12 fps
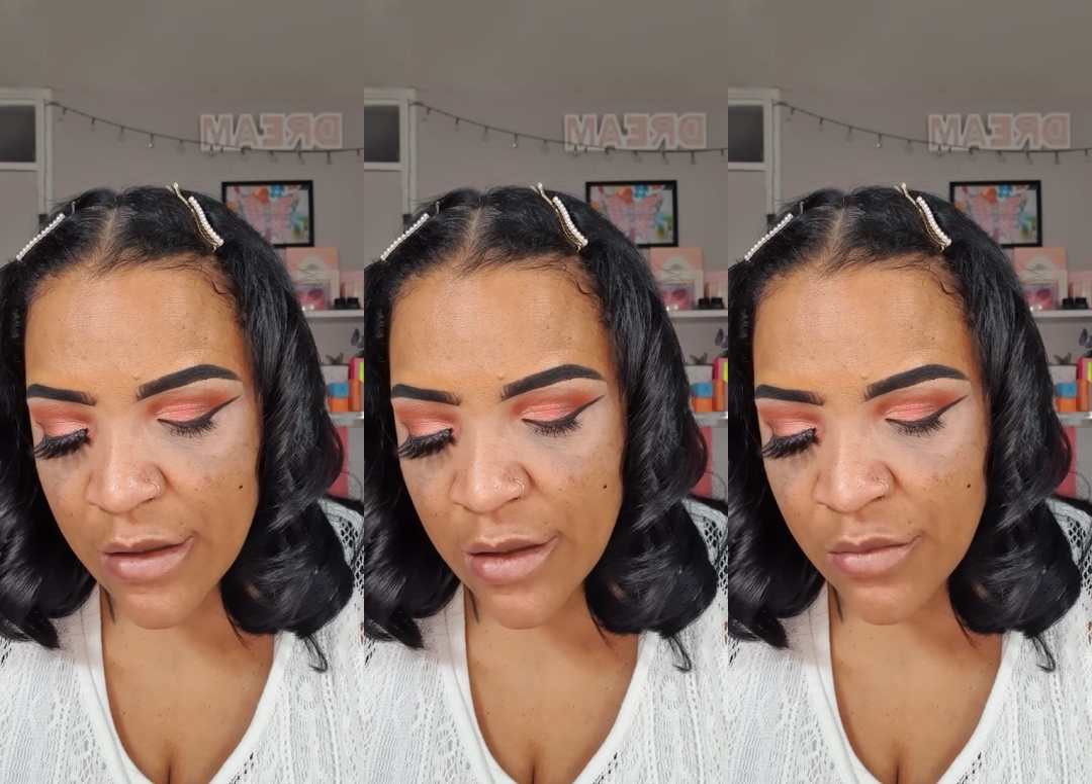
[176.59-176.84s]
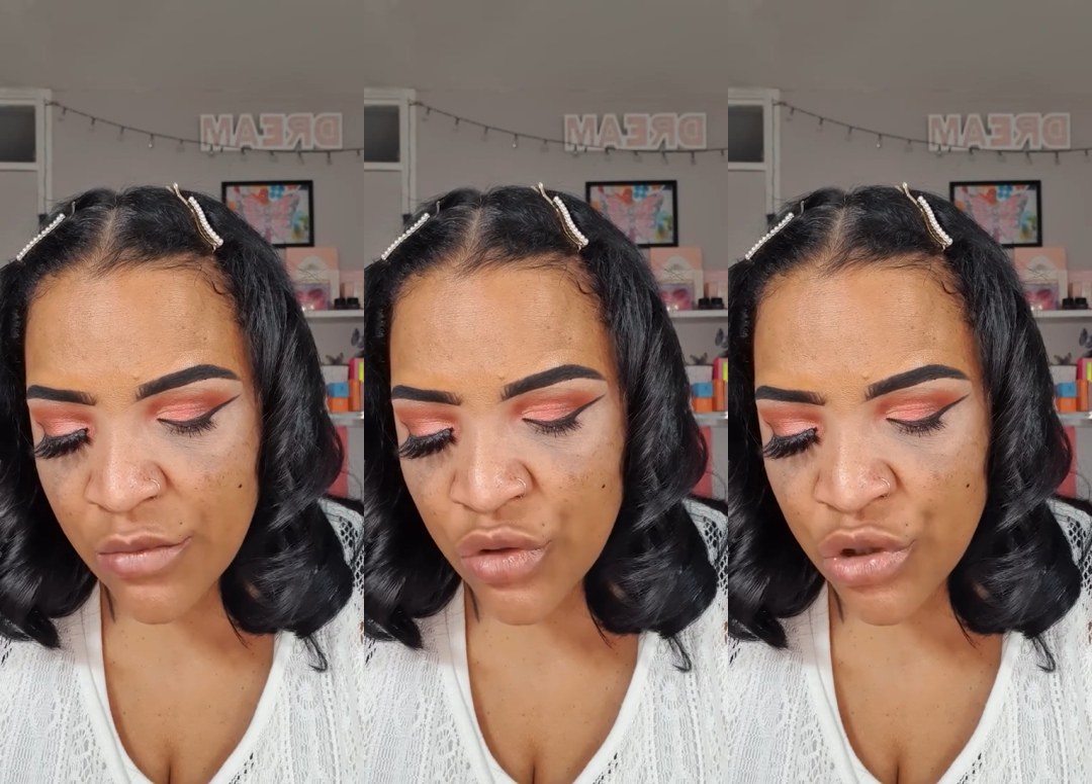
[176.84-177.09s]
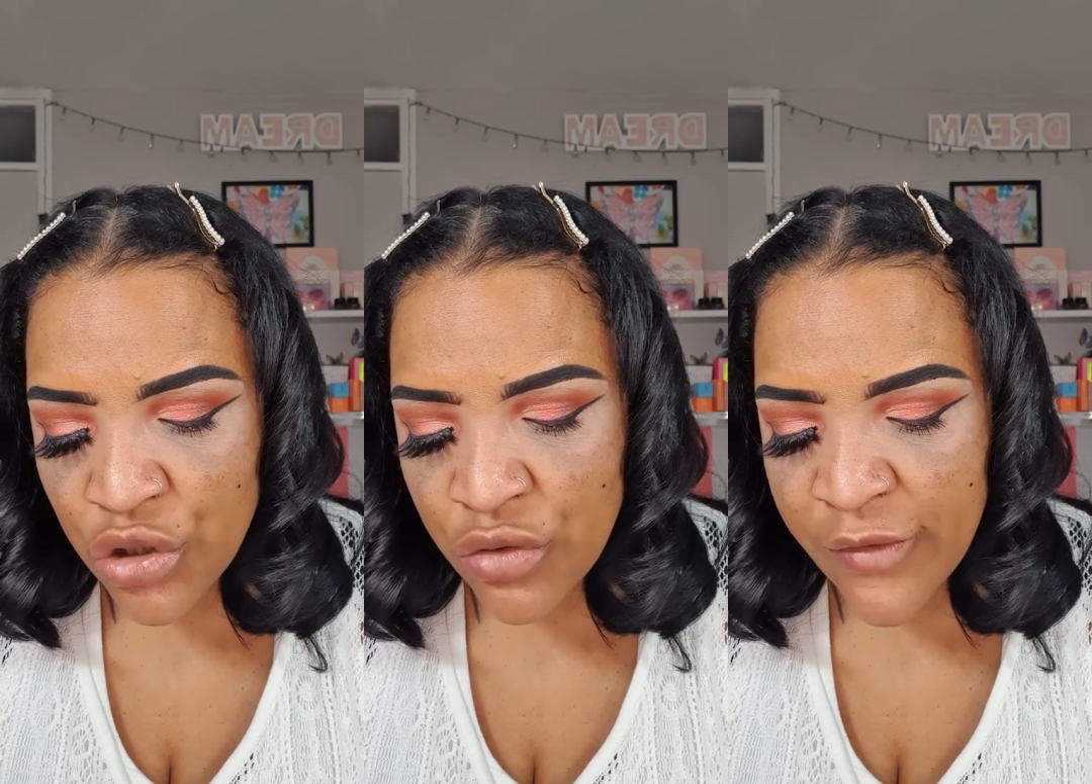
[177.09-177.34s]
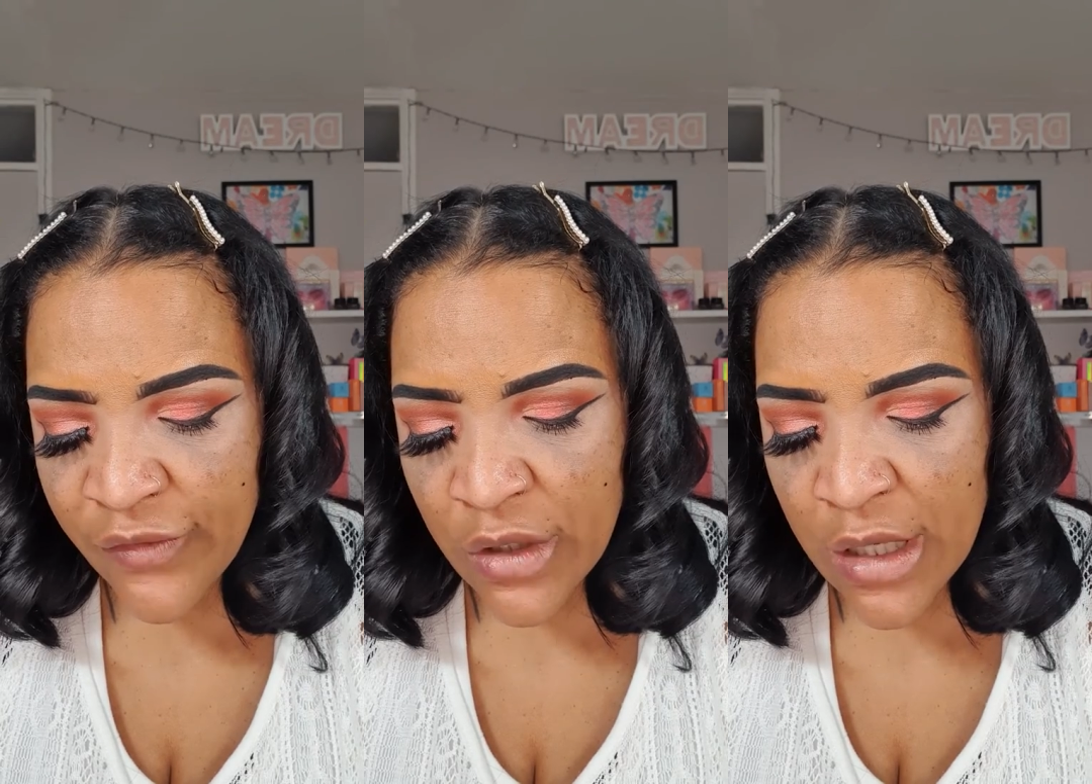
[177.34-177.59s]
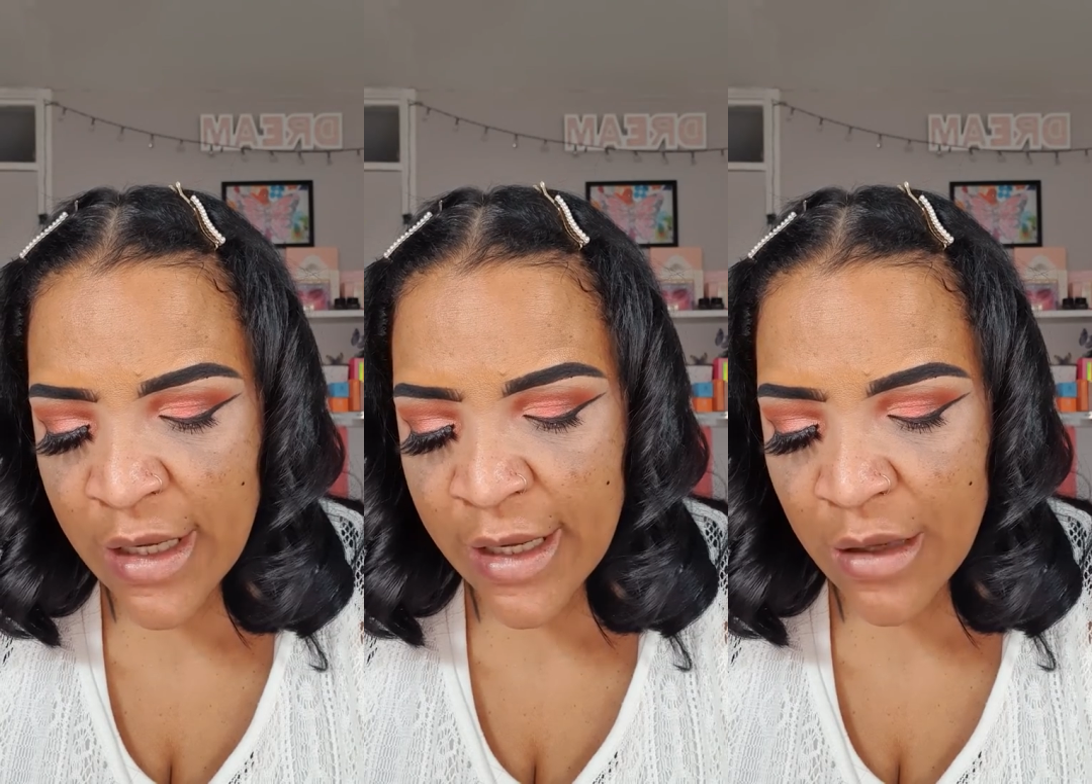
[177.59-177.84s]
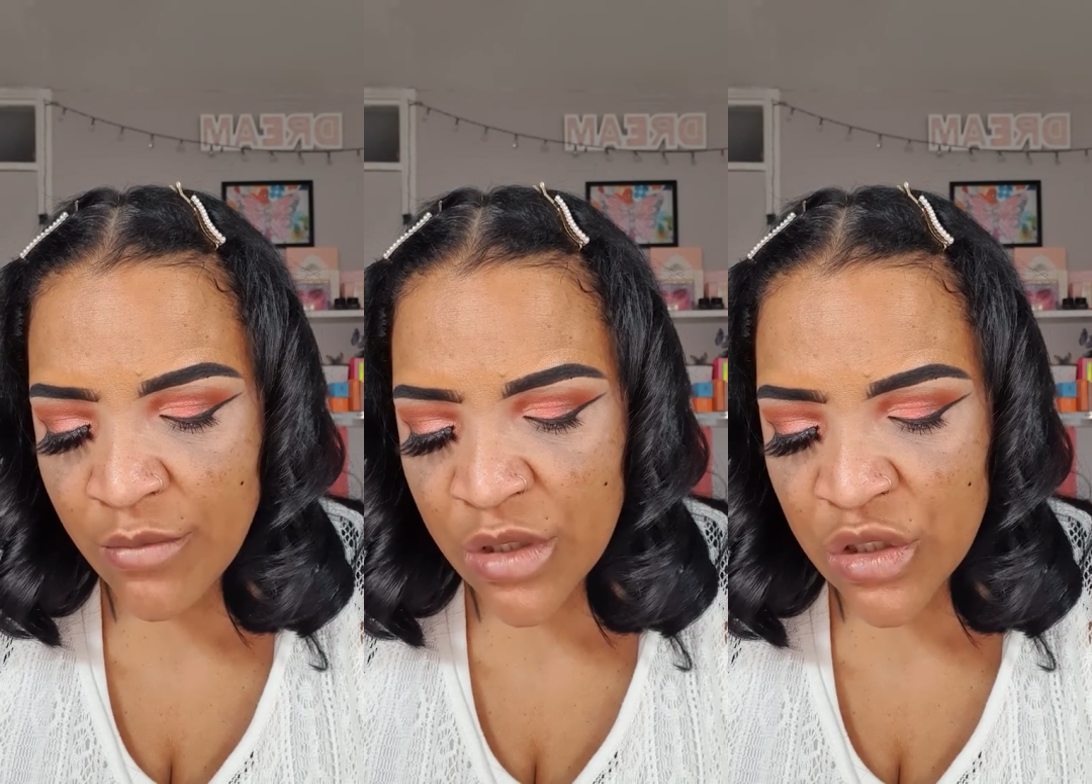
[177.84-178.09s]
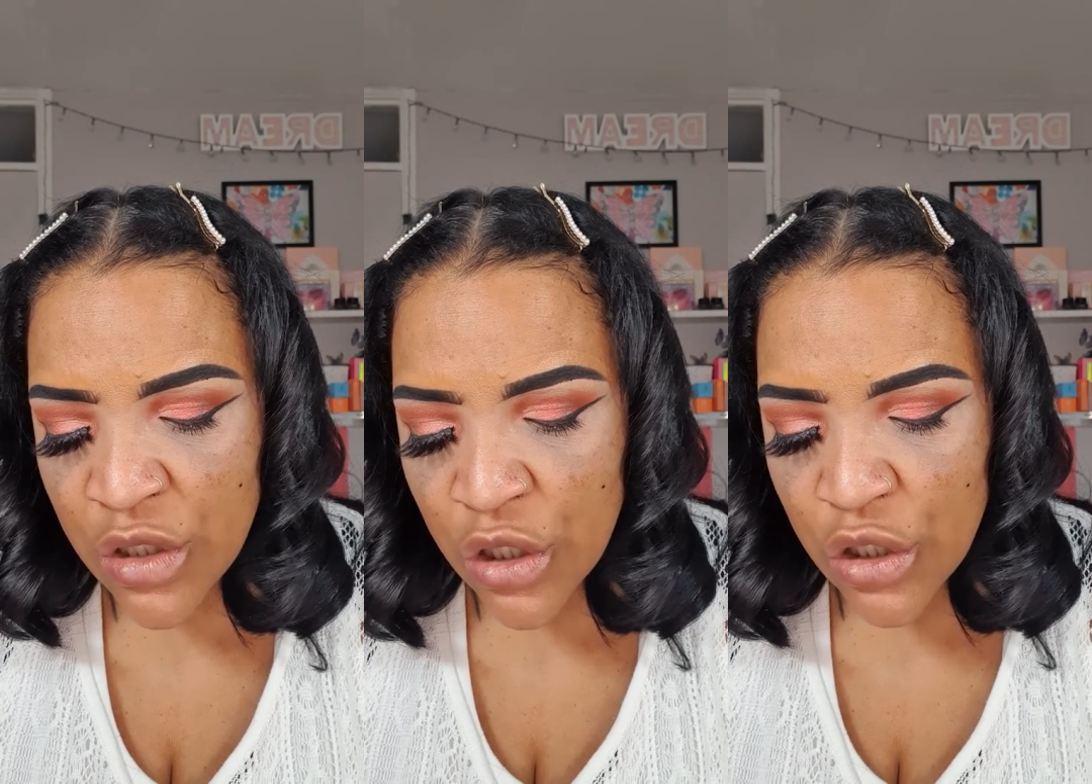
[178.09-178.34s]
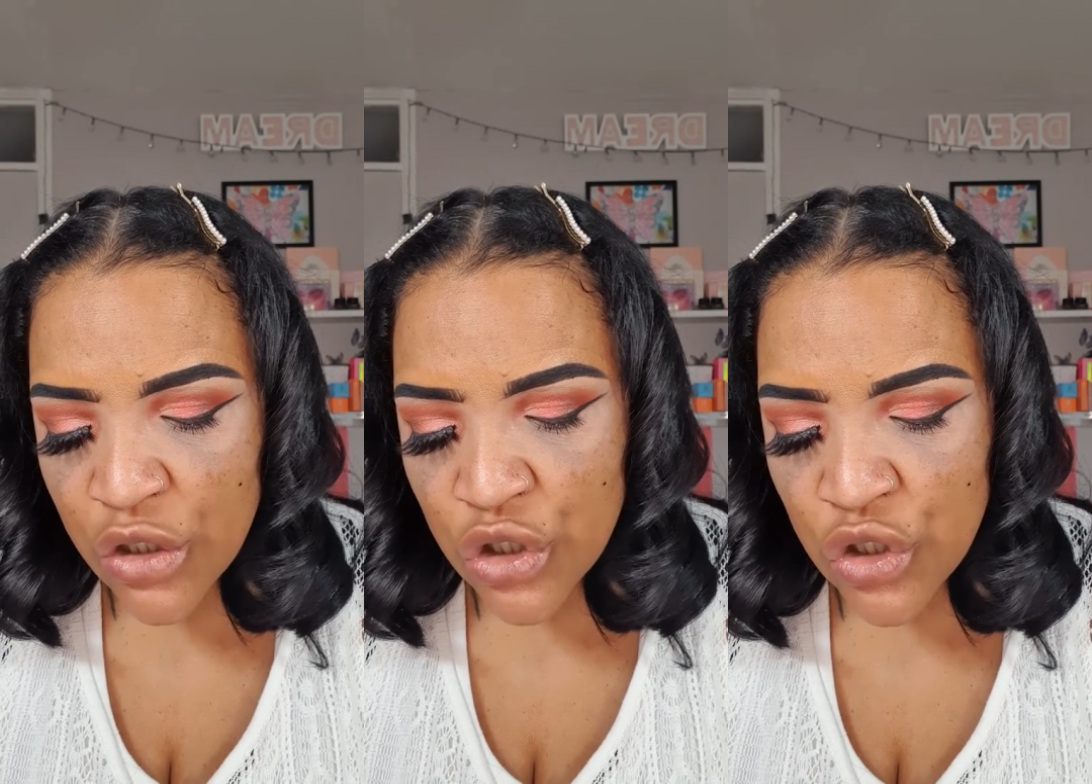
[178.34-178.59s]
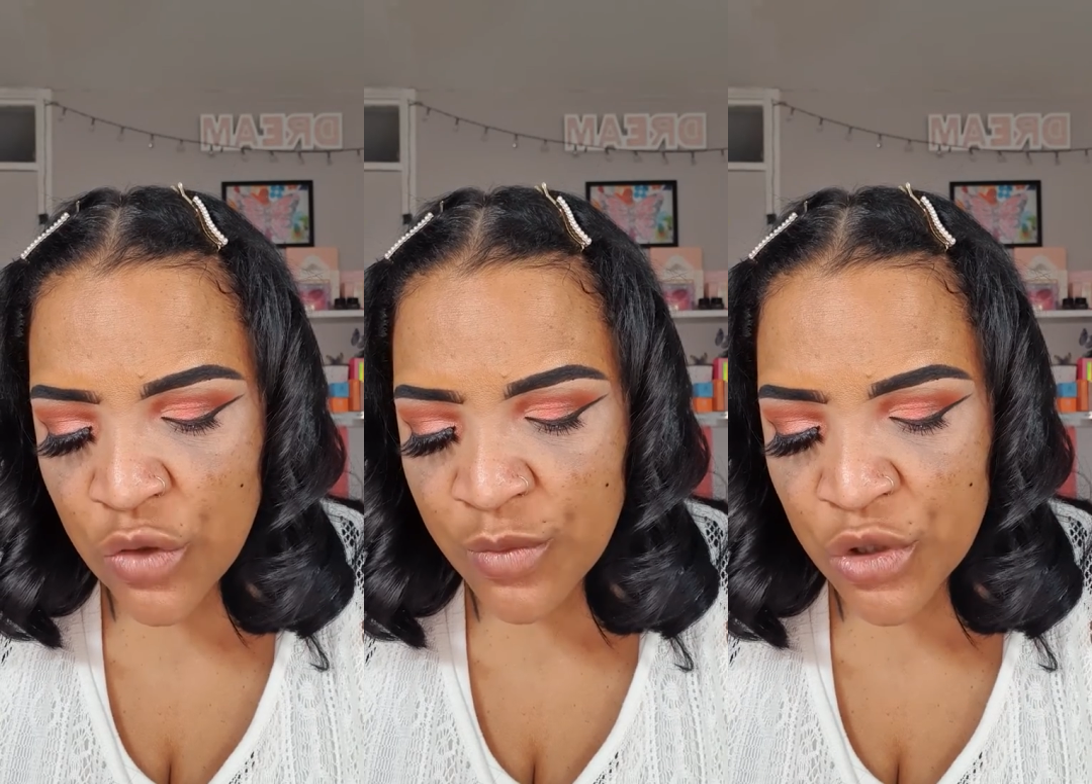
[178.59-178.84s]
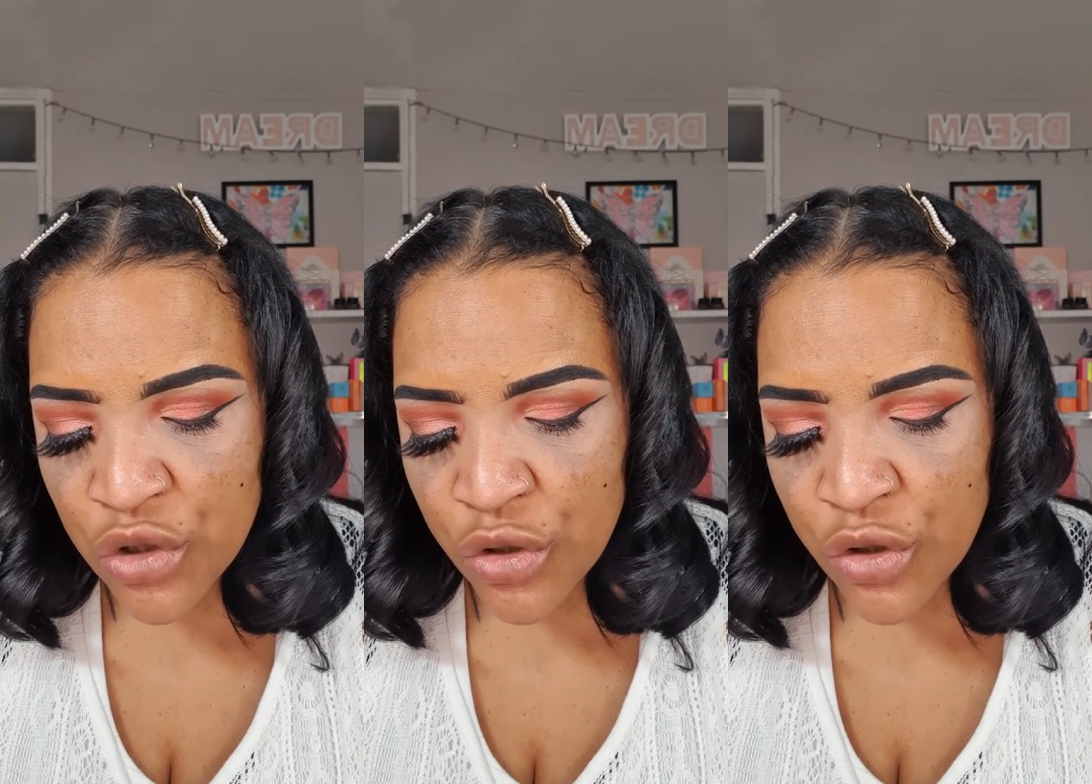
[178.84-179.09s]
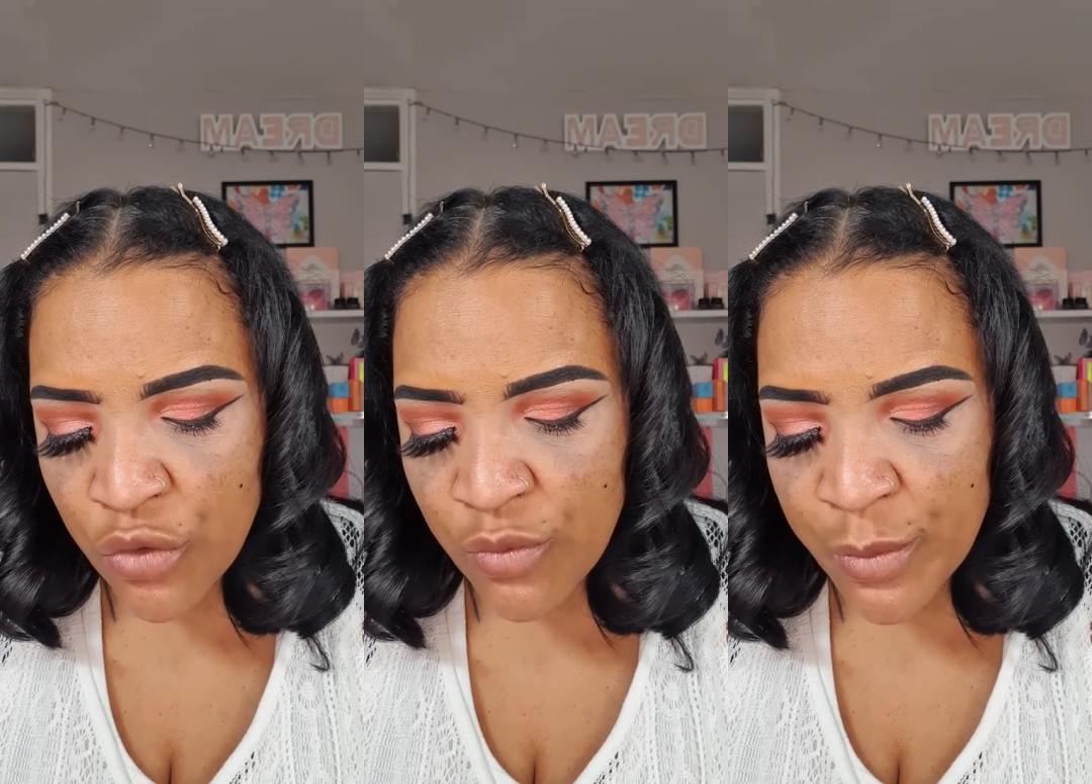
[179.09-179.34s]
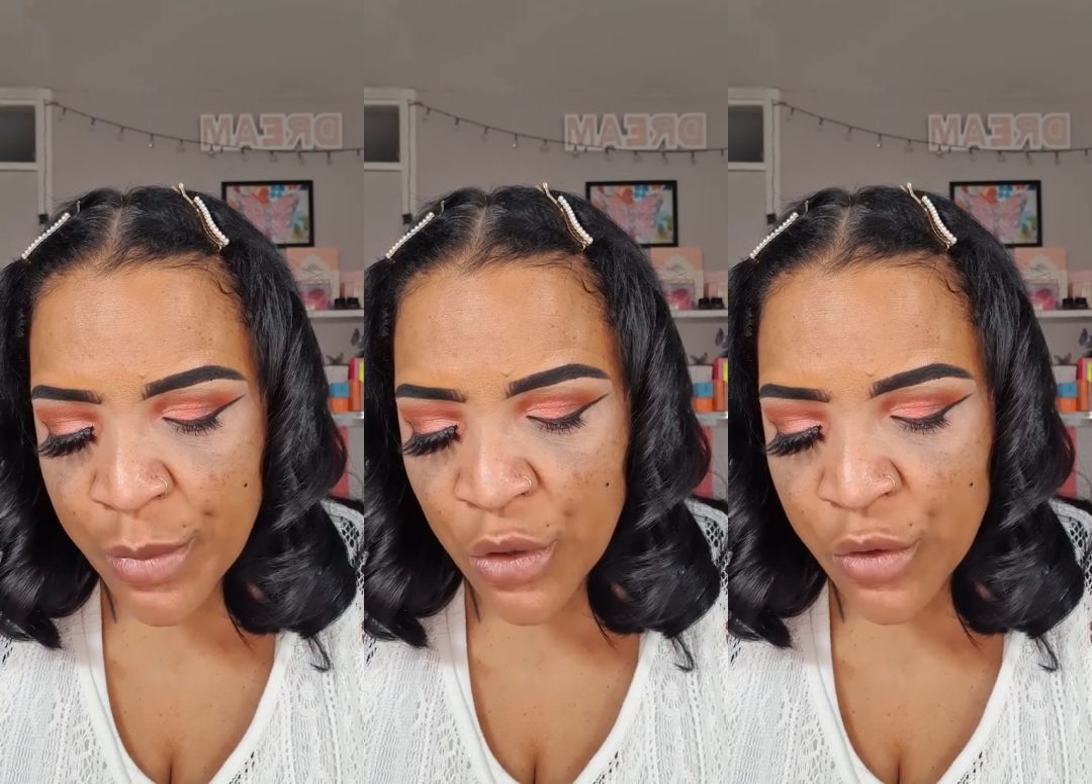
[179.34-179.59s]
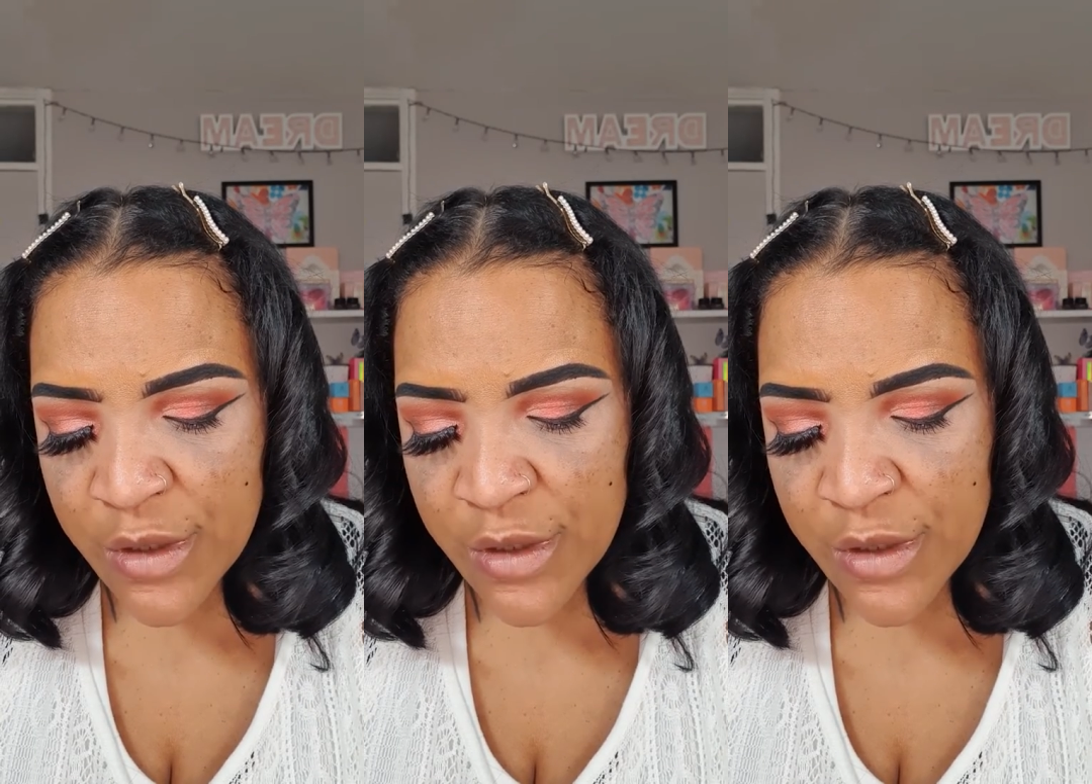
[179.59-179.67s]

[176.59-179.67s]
not sure if you can get them in Superdrug or Boots,